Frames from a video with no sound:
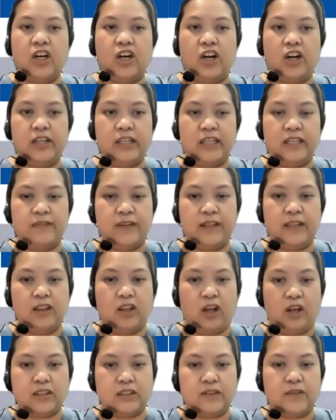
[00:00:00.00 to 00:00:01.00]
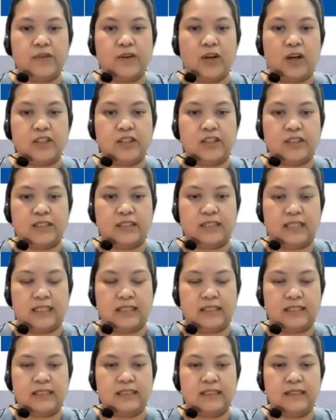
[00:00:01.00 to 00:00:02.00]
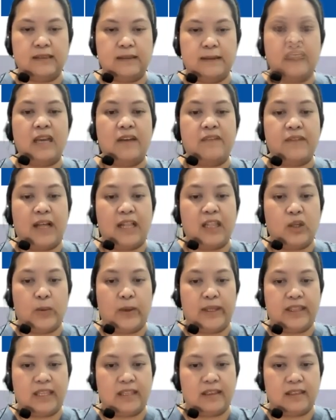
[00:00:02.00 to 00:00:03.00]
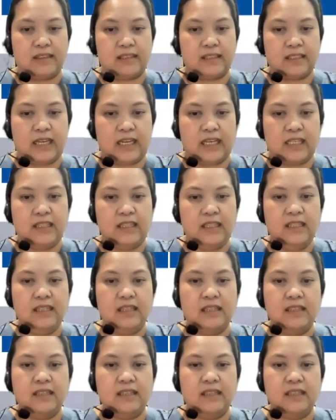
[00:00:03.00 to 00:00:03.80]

or even loss of consciousness. Evaluating the skin,